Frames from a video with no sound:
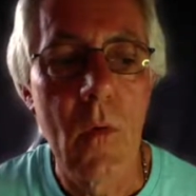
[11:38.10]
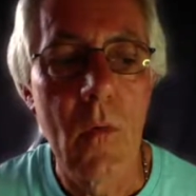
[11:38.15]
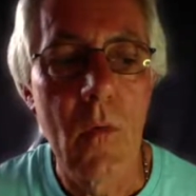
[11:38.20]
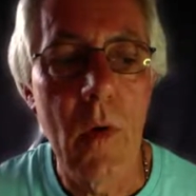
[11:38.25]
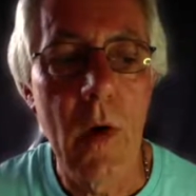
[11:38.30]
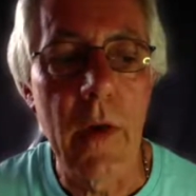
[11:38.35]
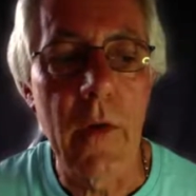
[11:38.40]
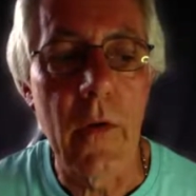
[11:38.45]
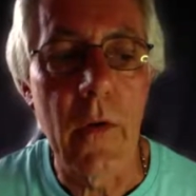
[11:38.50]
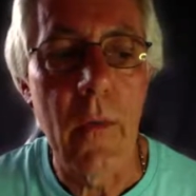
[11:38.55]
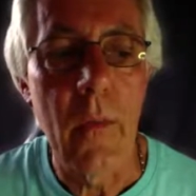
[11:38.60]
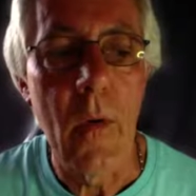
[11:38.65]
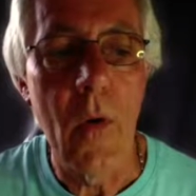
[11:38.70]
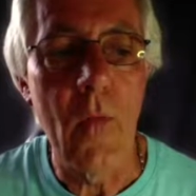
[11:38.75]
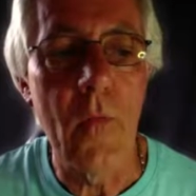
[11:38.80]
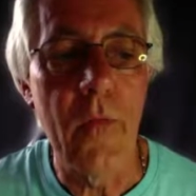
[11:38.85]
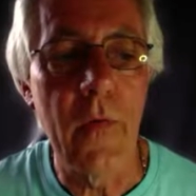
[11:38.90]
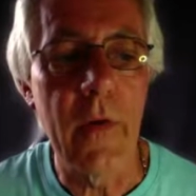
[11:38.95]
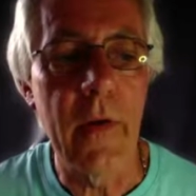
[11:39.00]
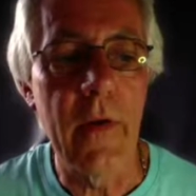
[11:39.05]
Right,
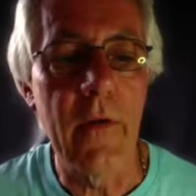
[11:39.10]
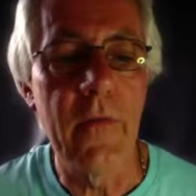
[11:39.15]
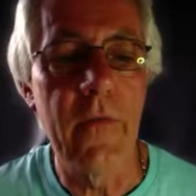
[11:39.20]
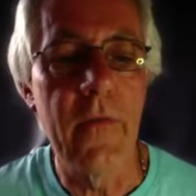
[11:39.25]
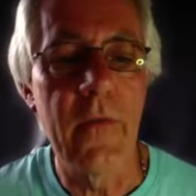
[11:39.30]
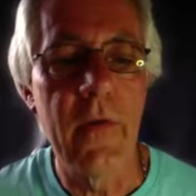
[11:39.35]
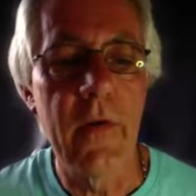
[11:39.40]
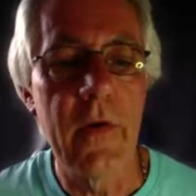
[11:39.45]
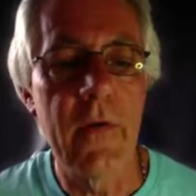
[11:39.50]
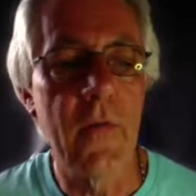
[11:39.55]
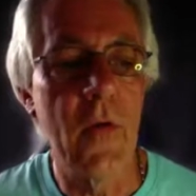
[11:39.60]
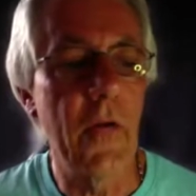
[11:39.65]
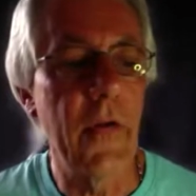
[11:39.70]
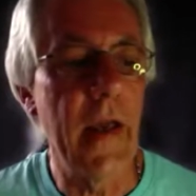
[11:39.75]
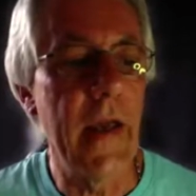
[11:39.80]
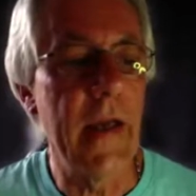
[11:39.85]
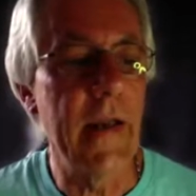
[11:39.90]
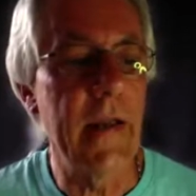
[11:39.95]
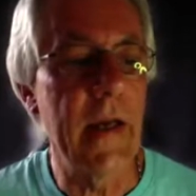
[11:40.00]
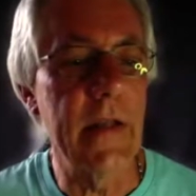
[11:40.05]
hopefully you've
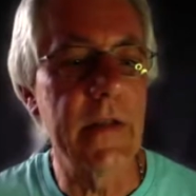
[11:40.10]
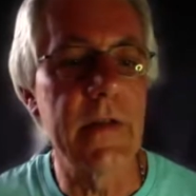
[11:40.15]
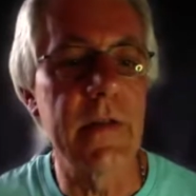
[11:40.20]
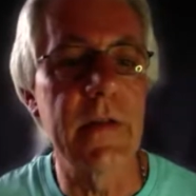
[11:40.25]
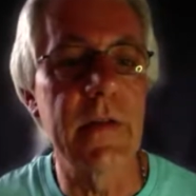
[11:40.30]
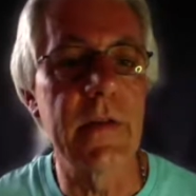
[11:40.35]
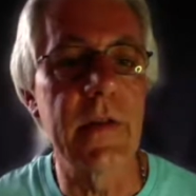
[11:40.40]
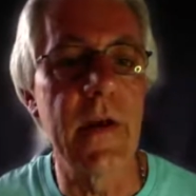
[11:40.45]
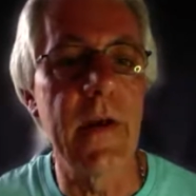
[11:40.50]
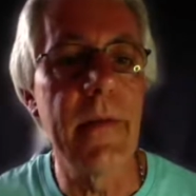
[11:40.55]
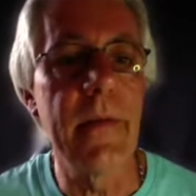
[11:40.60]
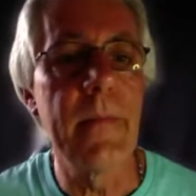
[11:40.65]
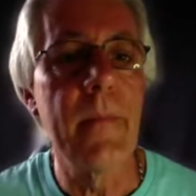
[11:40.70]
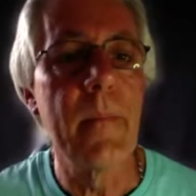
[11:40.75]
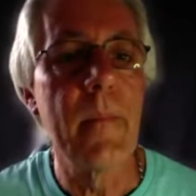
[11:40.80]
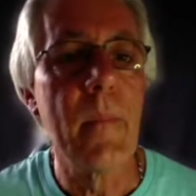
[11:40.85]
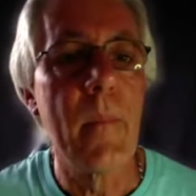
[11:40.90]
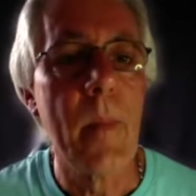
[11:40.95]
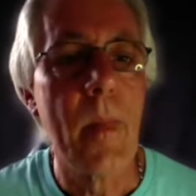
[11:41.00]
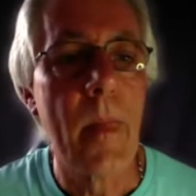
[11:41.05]
got 8 answers there.
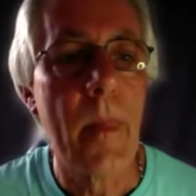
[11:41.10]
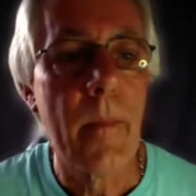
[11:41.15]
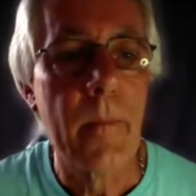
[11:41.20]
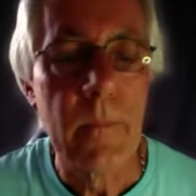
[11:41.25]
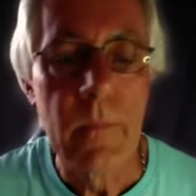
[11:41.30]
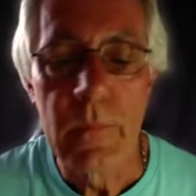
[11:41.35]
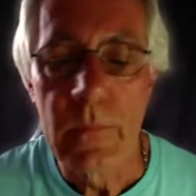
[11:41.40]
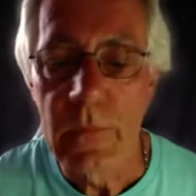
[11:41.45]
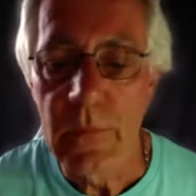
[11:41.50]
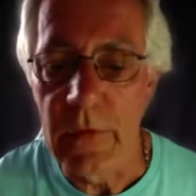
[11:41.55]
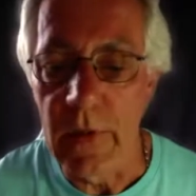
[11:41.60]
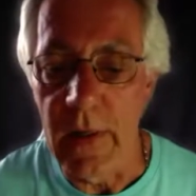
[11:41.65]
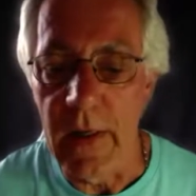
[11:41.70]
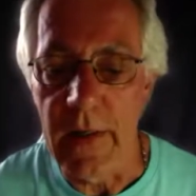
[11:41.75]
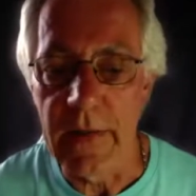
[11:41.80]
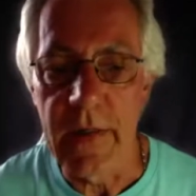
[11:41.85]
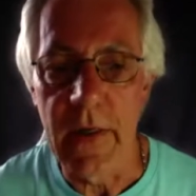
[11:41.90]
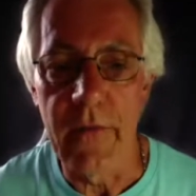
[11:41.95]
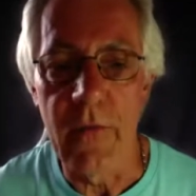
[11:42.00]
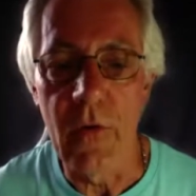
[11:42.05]
So
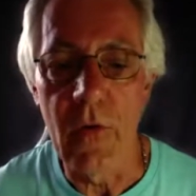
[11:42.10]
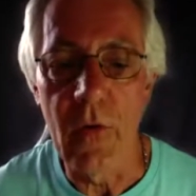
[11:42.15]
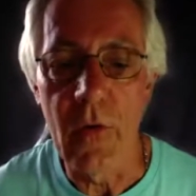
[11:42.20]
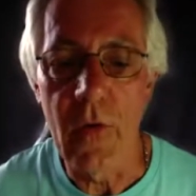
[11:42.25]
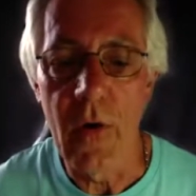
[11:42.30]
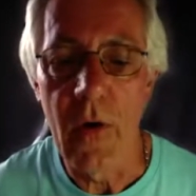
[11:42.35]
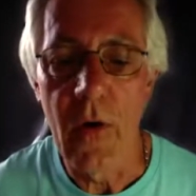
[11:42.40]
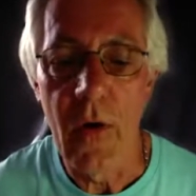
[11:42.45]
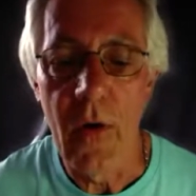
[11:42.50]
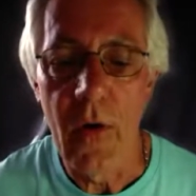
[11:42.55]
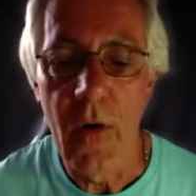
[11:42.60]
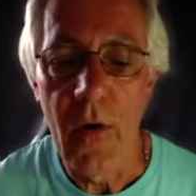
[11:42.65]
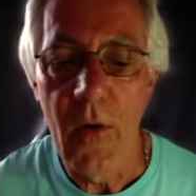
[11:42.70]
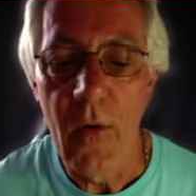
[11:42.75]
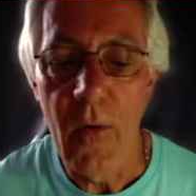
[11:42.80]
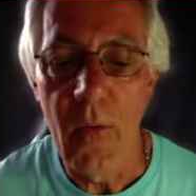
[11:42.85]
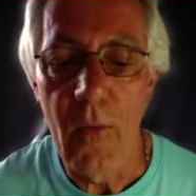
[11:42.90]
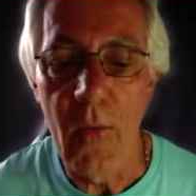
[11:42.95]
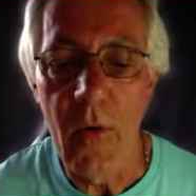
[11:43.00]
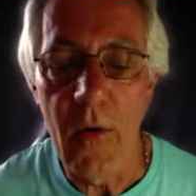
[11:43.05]
let's have a look
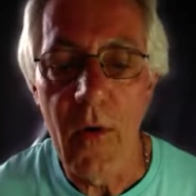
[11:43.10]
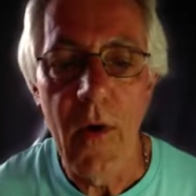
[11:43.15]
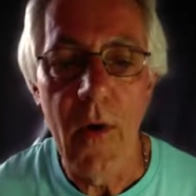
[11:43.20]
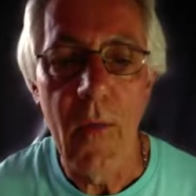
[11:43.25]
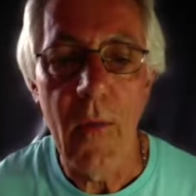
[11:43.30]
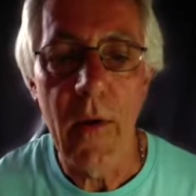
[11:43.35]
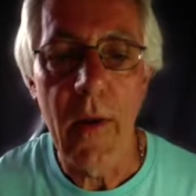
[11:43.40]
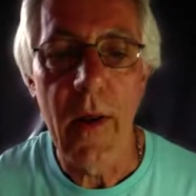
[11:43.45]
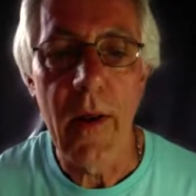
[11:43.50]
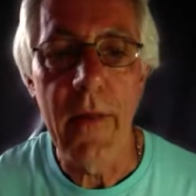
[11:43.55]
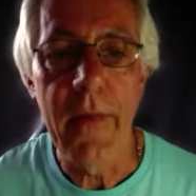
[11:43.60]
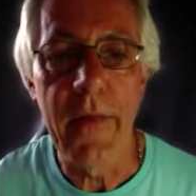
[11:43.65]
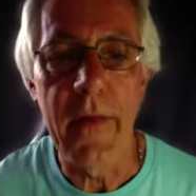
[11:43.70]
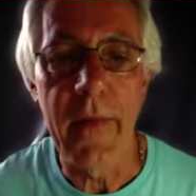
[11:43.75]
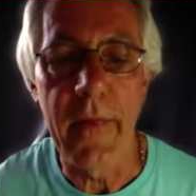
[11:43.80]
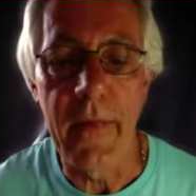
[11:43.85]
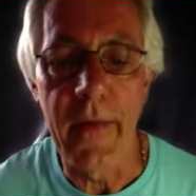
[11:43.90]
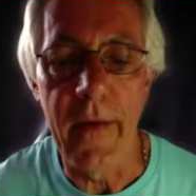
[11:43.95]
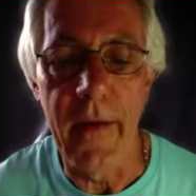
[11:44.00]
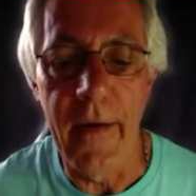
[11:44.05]
what I
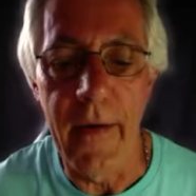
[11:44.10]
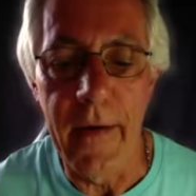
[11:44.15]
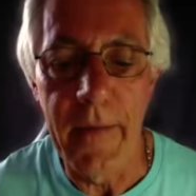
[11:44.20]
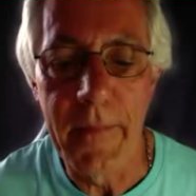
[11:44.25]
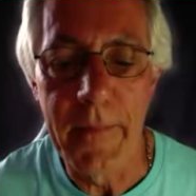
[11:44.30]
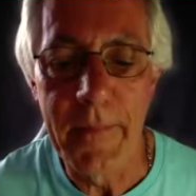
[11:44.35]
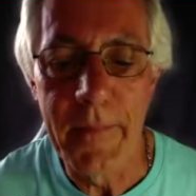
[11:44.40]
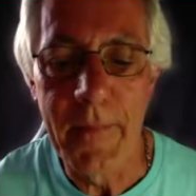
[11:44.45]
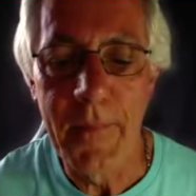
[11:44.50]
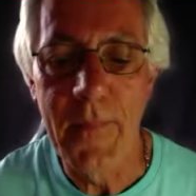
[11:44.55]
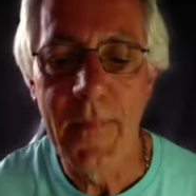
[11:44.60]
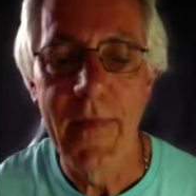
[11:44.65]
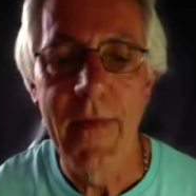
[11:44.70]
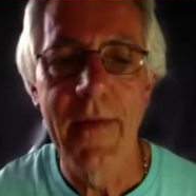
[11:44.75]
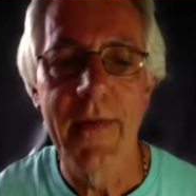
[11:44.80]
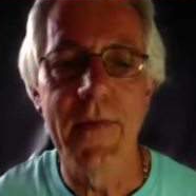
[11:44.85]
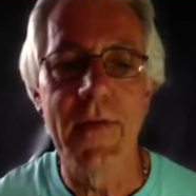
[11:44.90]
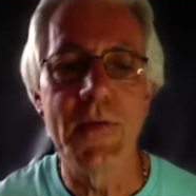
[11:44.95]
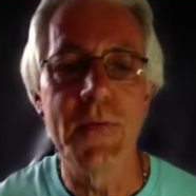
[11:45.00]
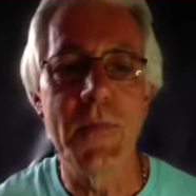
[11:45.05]
think they are.
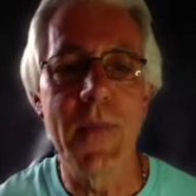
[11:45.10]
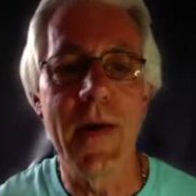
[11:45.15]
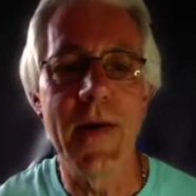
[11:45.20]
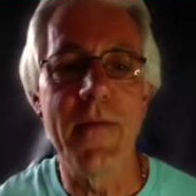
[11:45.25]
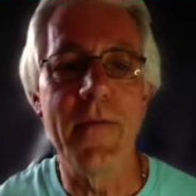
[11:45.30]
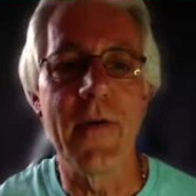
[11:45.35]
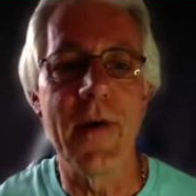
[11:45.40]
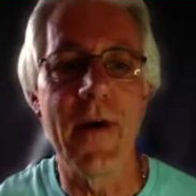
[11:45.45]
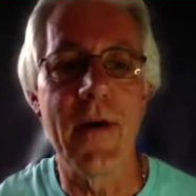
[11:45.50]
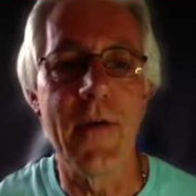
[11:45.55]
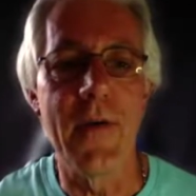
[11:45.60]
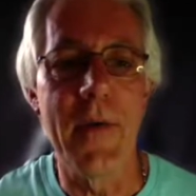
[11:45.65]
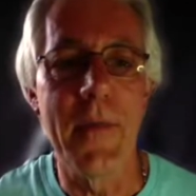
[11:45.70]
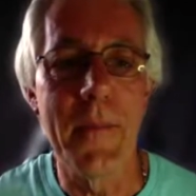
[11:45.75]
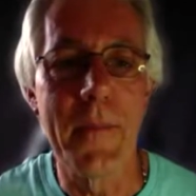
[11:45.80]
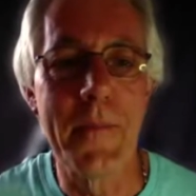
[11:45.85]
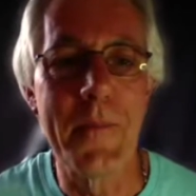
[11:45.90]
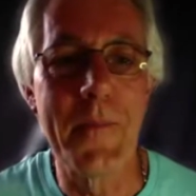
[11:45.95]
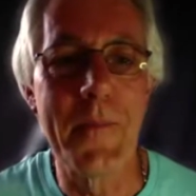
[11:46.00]
This may vary.